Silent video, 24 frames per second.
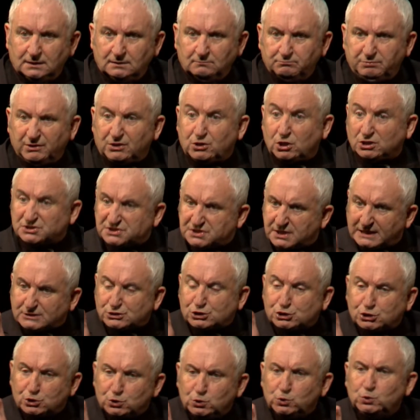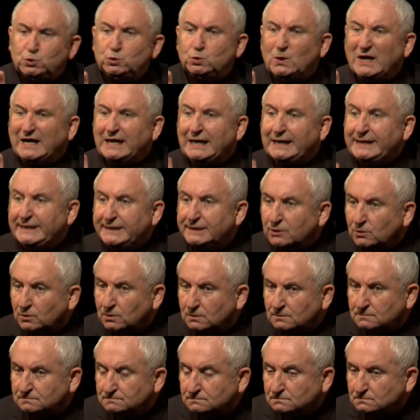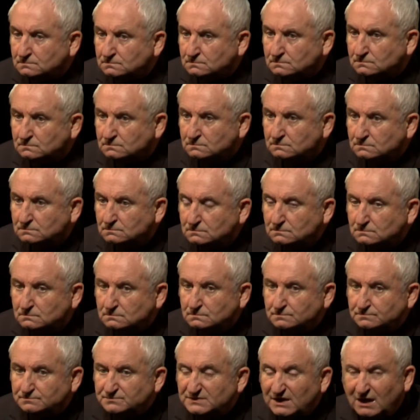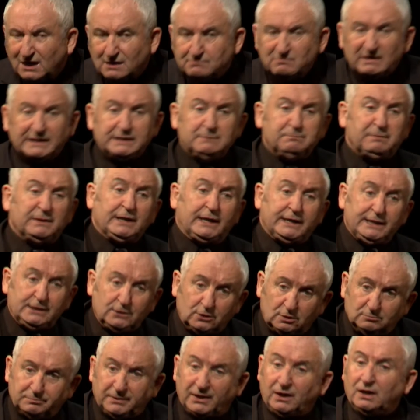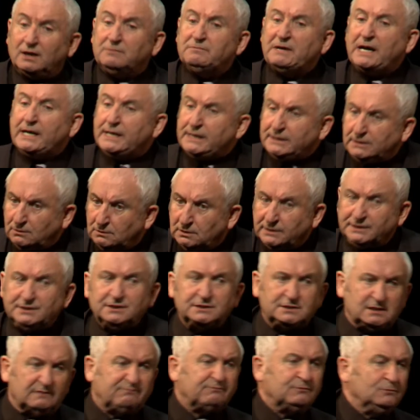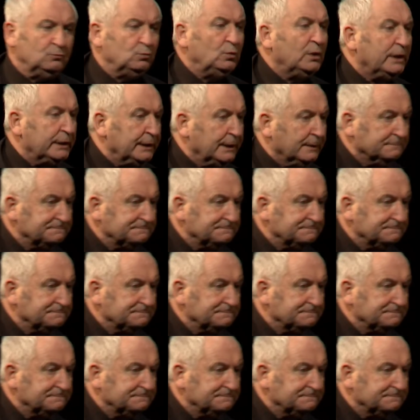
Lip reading: because they're too anal. I may be anal, but I'm anal in a different way.